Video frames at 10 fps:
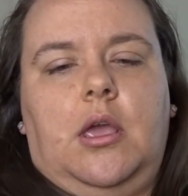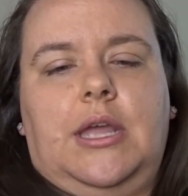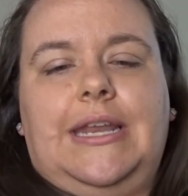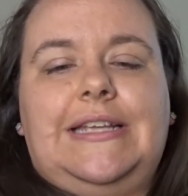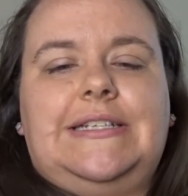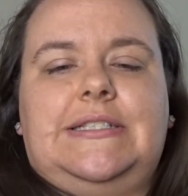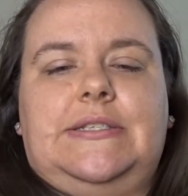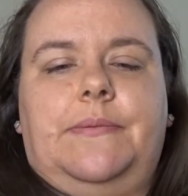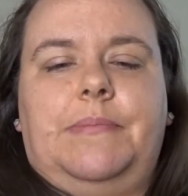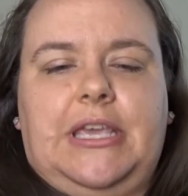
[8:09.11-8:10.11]
I needed
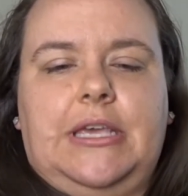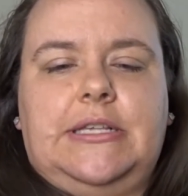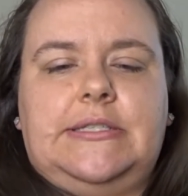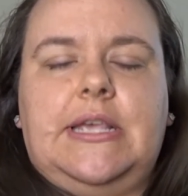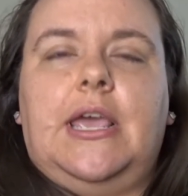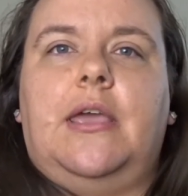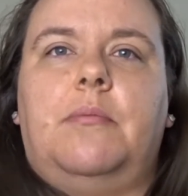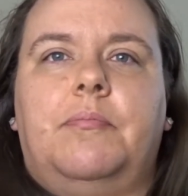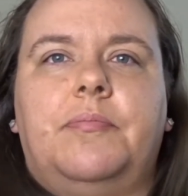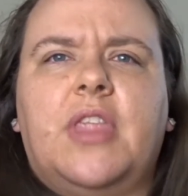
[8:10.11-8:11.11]
some because
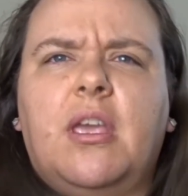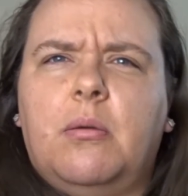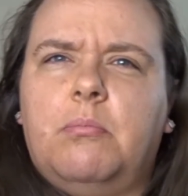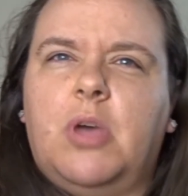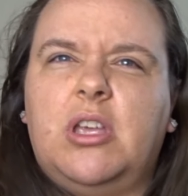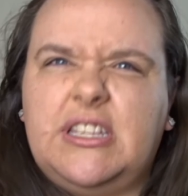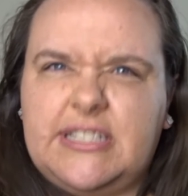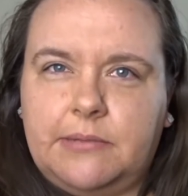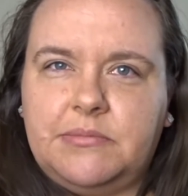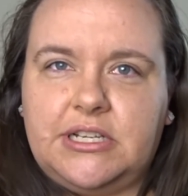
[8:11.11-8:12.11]
mine
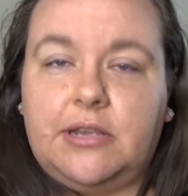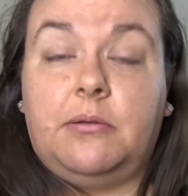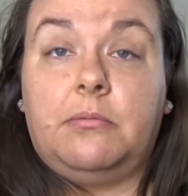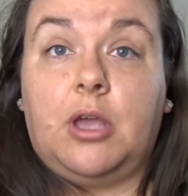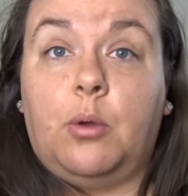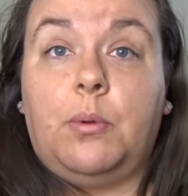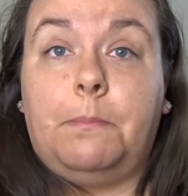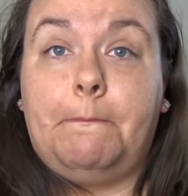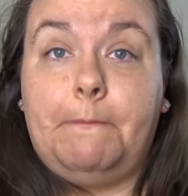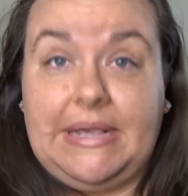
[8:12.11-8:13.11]
seemed to keep
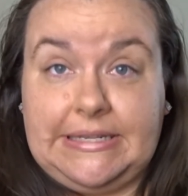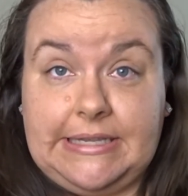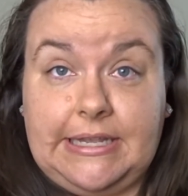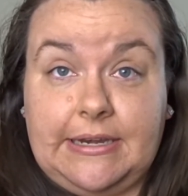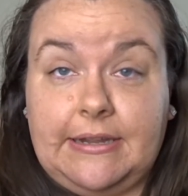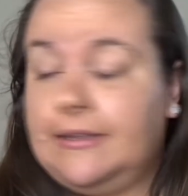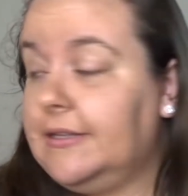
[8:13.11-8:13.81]
going missing,